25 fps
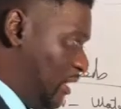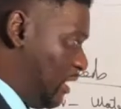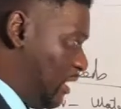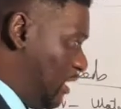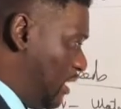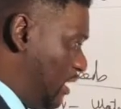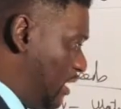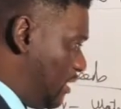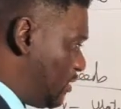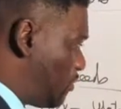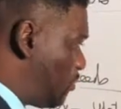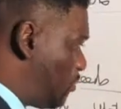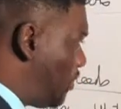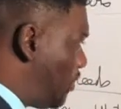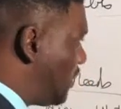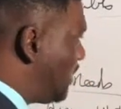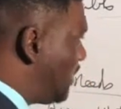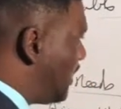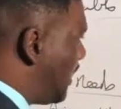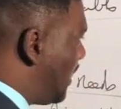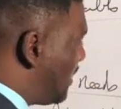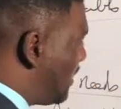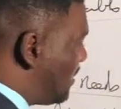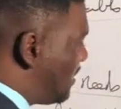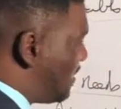As
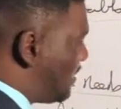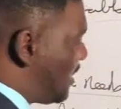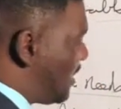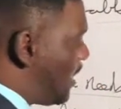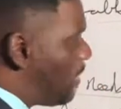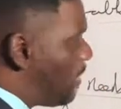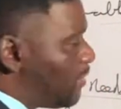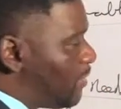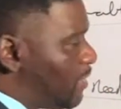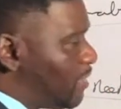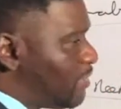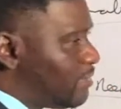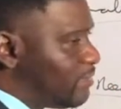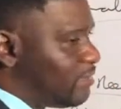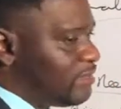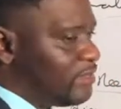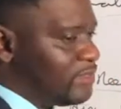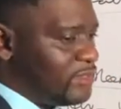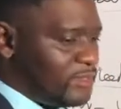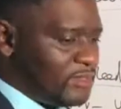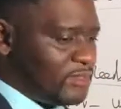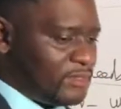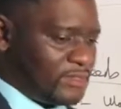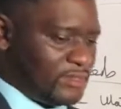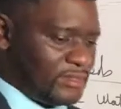one
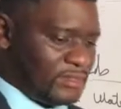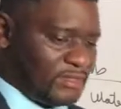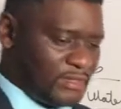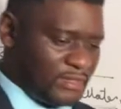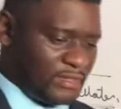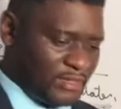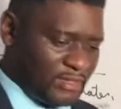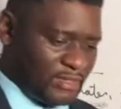examines